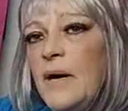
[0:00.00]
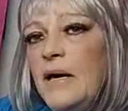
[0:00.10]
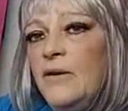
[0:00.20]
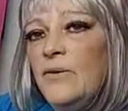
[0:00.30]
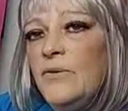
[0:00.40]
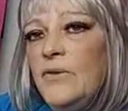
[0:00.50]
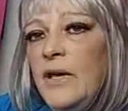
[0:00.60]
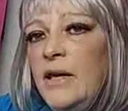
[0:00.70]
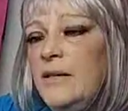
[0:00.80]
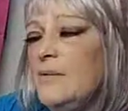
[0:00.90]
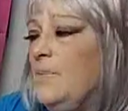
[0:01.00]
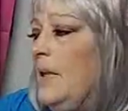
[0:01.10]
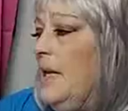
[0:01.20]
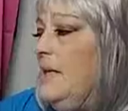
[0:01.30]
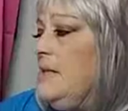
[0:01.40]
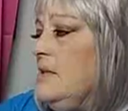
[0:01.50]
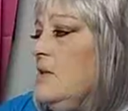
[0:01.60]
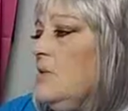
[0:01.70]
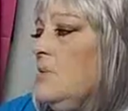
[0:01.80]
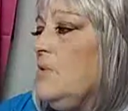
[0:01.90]
I don't think, the planets
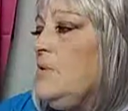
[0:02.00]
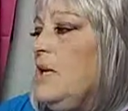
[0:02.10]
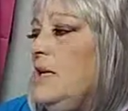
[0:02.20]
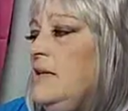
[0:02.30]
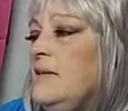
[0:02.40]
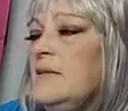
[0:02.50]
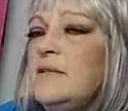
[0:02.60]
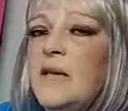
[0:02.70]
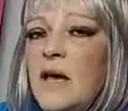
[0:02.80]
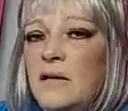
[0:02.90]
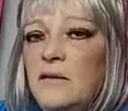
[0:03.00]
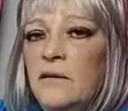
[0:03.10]
that are rotating the sun.